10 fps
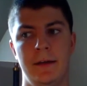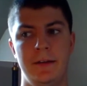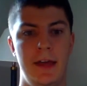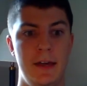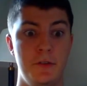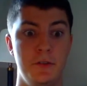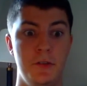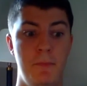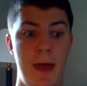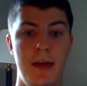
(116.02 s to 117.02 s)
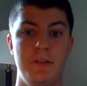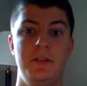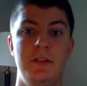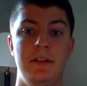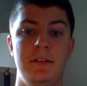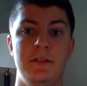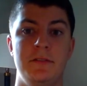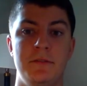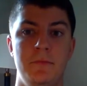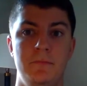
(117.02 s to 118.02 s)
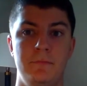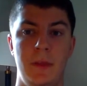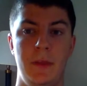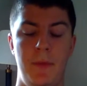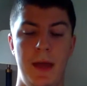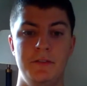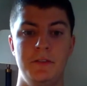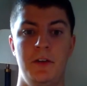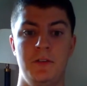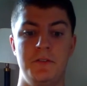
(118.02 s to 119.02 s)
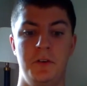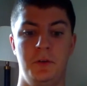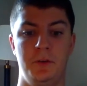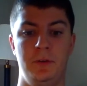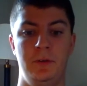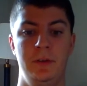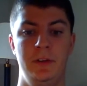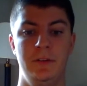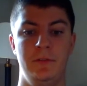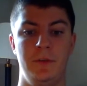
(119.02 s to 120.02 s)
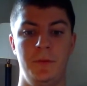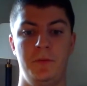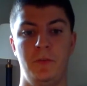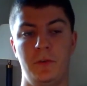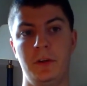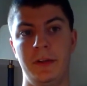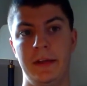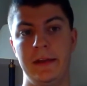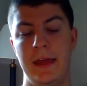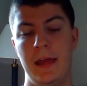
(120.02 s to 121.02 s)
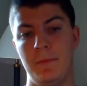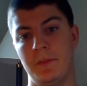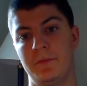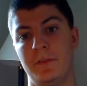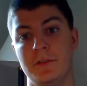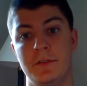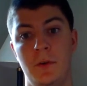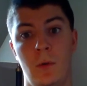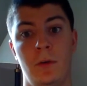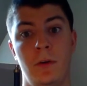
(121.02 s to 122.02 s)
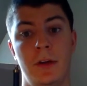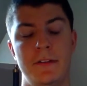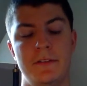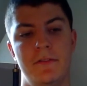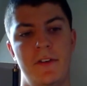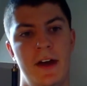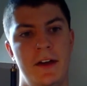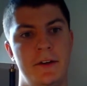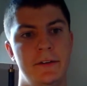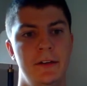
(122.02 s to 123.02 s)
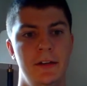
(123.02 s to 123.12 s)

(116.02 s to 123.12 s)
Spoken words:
He actually matched his passing yards total from the Florida Atlantic game in the first quarter against Nevada.